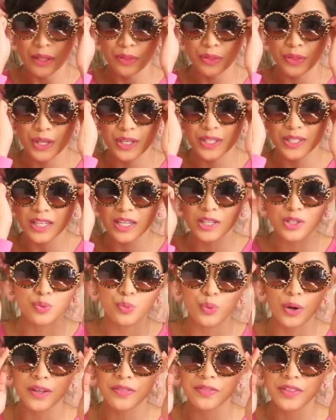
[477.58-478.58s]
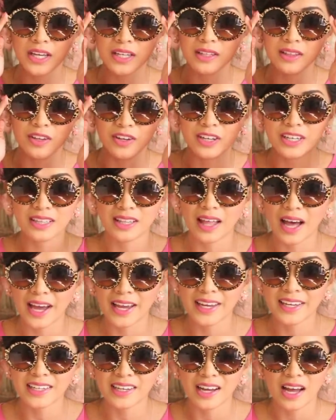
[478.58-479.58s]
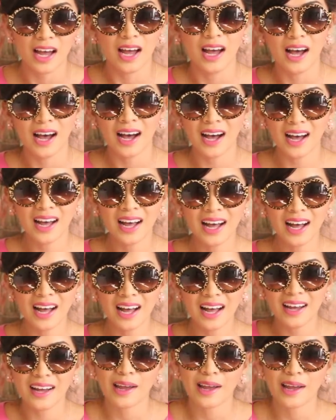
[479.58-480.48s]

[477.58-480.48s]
Everything you do, it sends